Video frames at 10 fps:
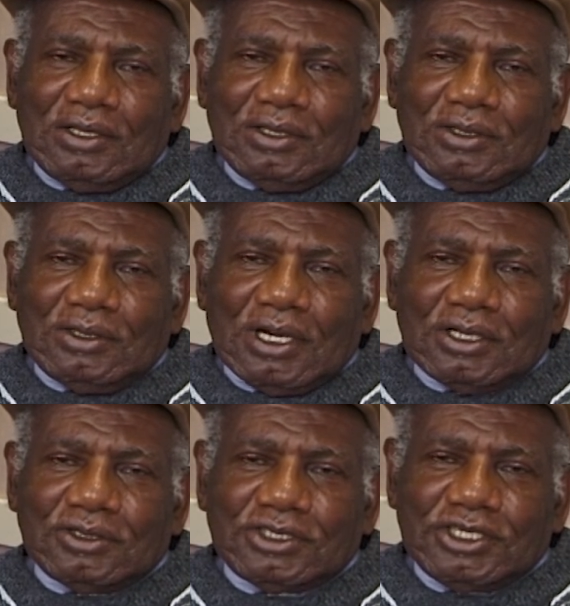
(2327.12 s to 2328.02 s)
You
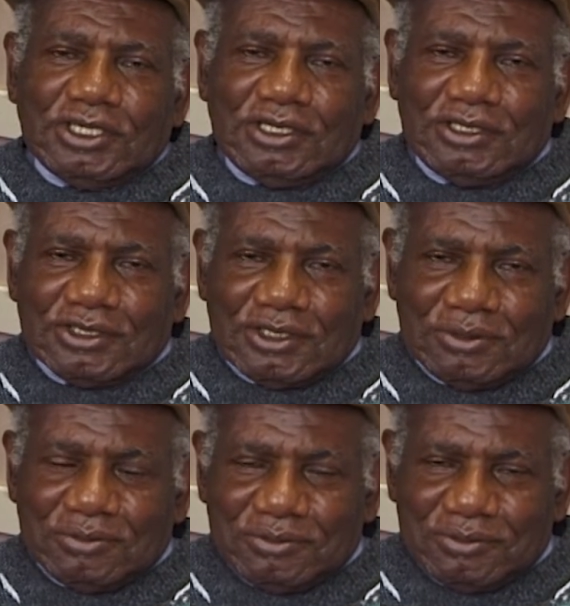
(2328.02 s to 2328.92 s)
got to change
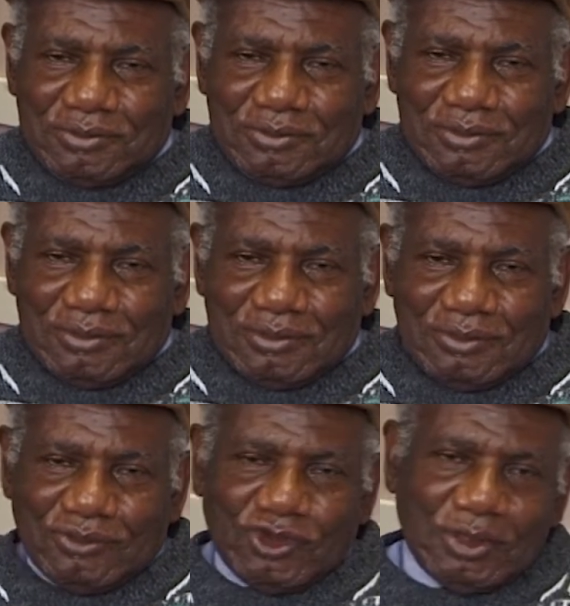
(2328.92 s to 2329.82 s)

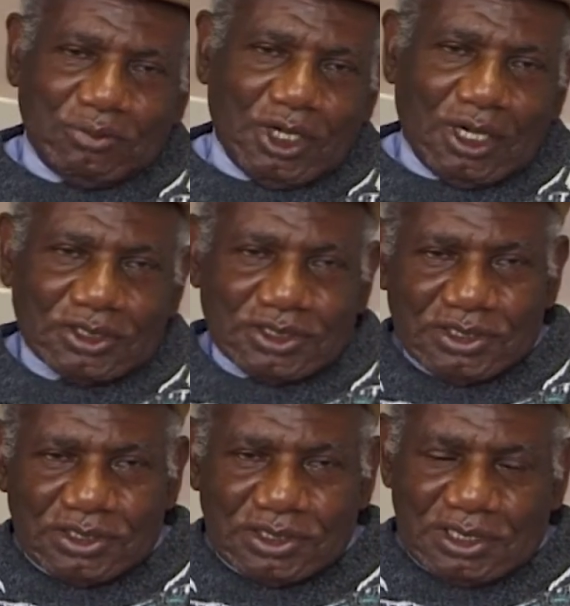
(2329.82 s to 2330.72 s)
brake
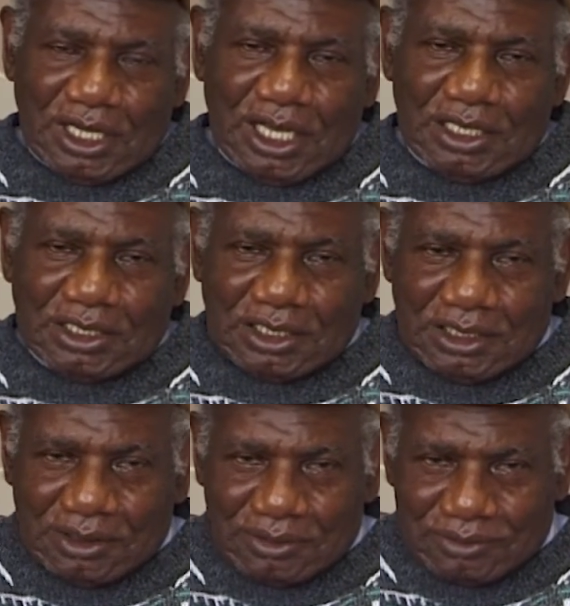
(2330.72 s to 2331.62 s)
blocks, like
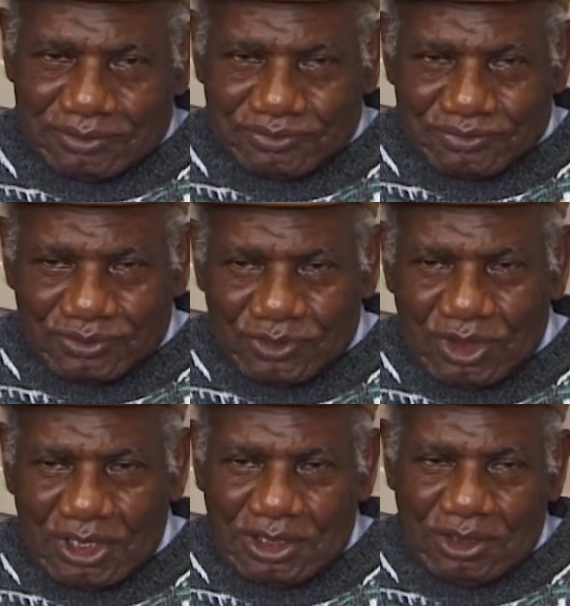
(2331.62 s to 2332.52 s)

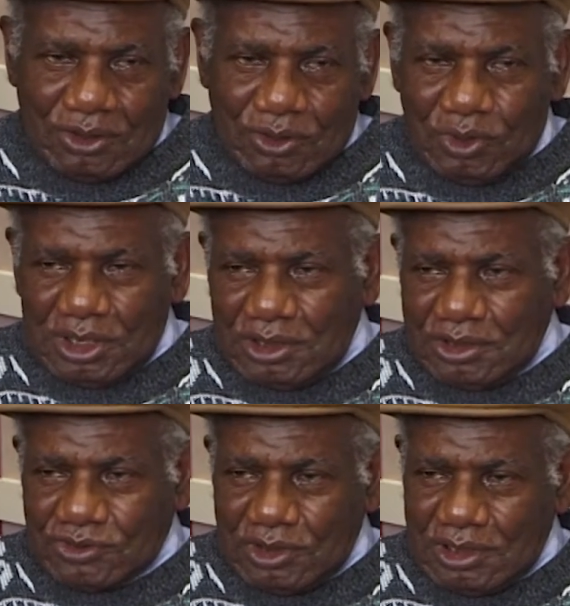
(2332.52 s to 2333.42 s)
you know, when the
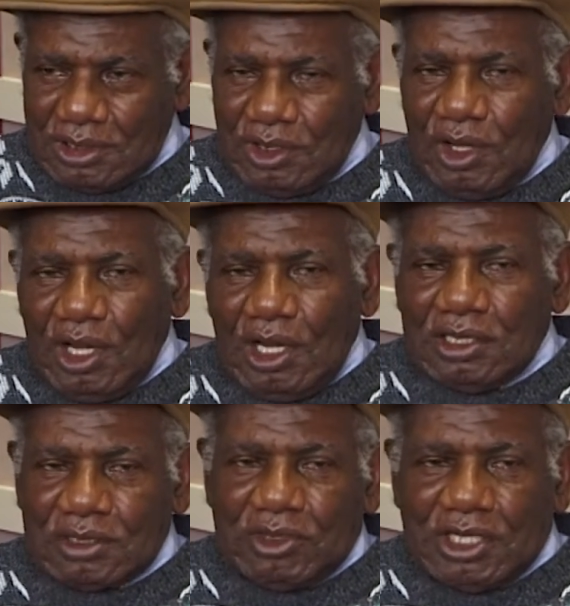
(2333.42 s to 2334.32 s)
train.
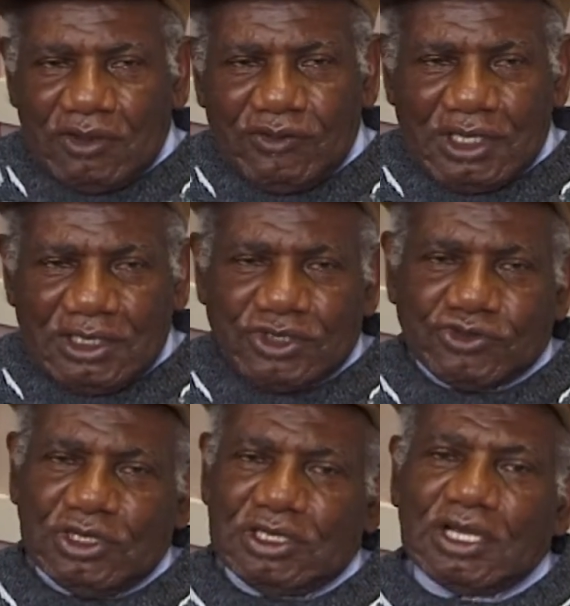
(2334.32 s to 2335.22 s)
As a matter of fact, the
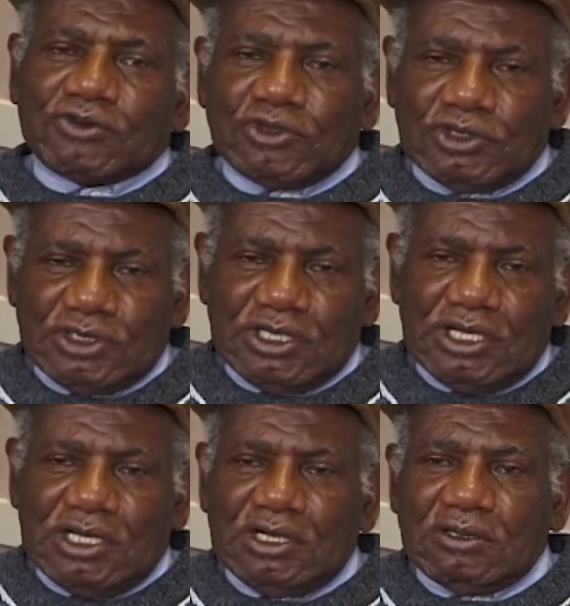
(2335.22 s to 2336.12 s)
train that runs
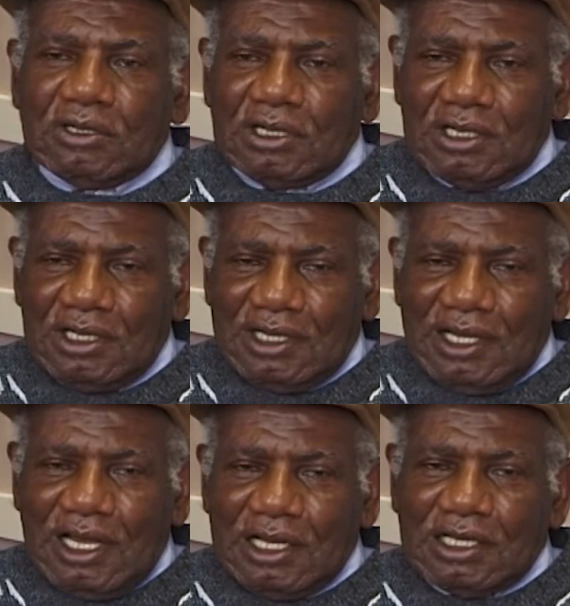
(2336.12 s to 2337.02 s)
there now,
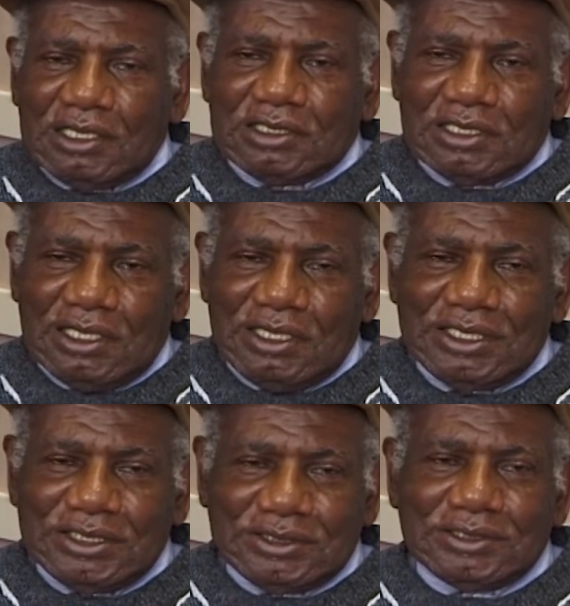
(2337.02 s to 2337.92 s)
I can tell
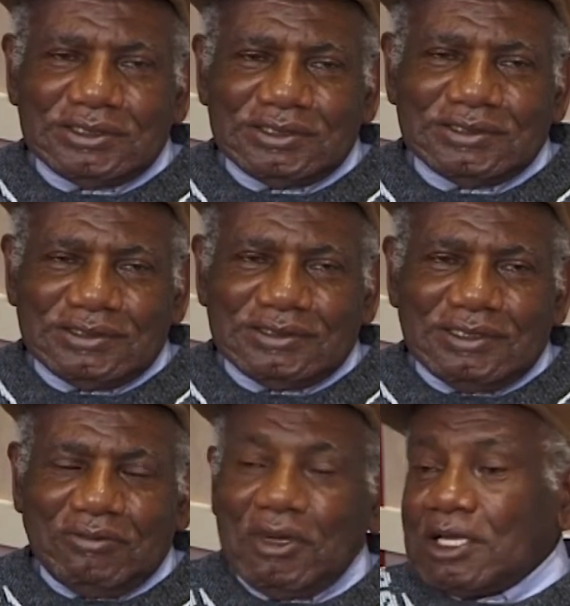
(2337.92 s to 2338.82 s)
you,
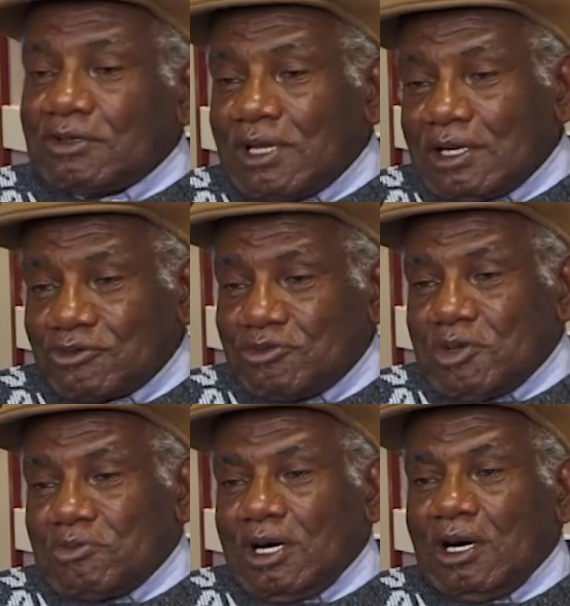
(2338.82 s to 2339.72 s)
might not
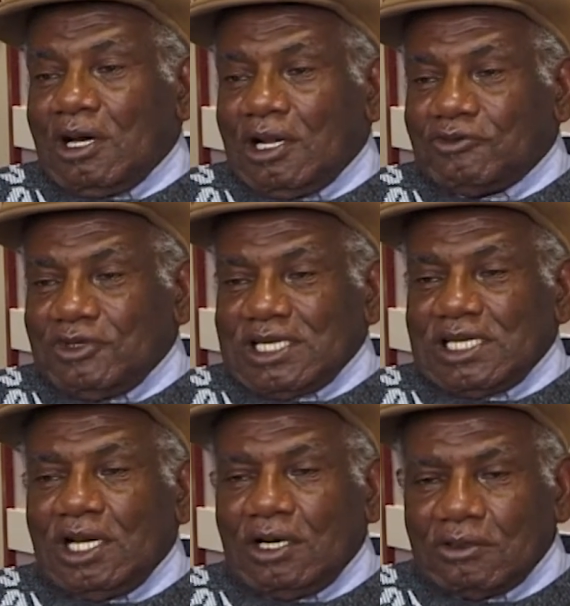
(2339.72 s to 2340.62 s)
remember all of
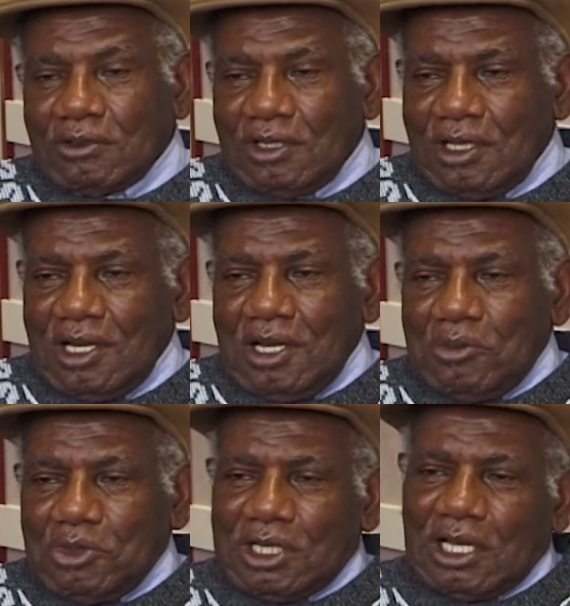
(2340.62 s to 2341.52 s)
it now,
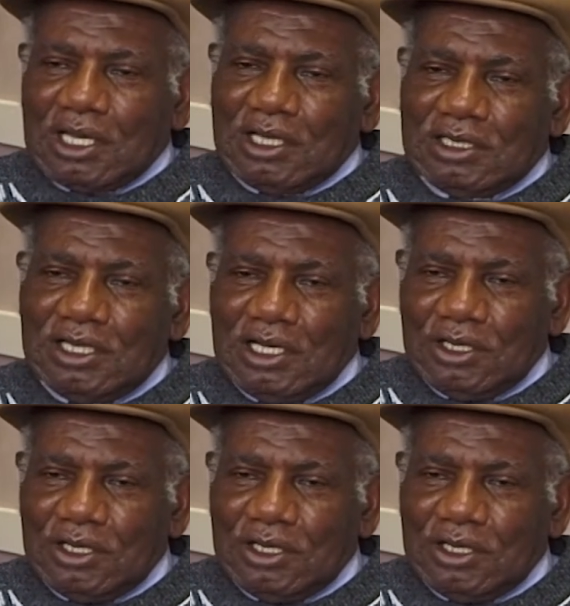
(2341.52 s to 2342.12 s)
but I can tell